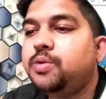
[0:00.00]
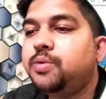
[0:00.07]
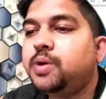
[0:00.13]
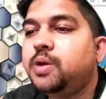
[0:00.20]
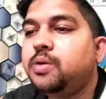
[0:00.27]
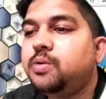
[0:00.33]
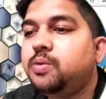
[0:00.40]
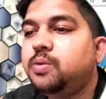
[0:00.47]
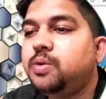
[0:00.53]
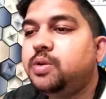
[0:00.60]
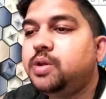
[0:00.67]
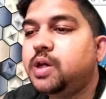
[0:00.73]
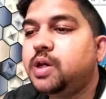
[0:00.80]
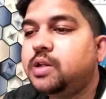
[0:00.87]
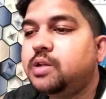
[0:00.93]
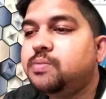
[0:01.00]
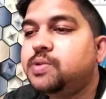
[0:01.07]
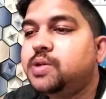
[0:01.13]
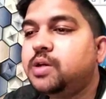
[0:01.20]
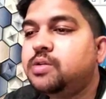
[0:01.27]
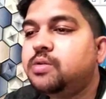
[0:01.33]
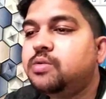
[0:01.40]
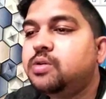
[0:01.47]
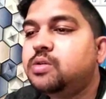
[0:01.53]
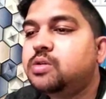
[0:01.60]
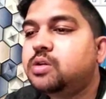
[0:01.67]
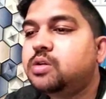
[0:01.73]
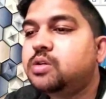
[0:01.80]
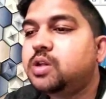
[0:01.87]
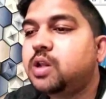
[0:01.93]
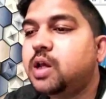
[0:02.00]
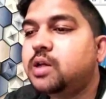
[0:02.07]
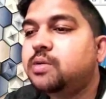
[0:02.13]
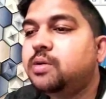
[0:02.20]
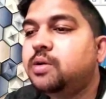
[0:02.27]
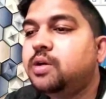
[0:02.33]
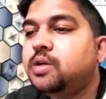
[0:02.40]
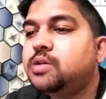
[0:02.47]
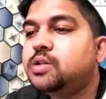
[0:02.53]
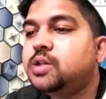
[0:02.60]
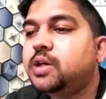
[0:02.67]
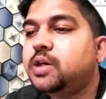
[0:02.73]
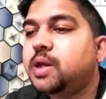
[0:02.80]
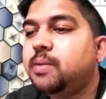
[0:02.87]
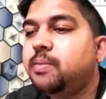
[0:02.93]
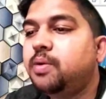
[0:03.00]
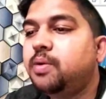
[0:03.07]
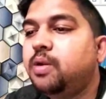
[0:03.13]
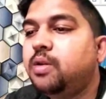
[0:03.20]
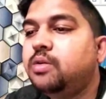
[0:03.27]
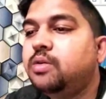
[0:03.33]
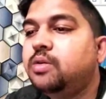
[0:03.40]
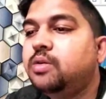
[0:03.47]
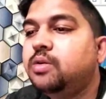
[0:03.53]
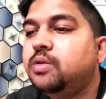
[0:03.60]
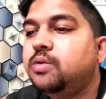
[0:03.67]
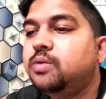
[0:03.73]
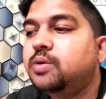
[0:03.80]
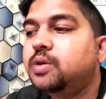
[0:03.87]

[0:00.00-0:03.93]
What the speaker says: What you can do in the atom section, just select a stick and ball.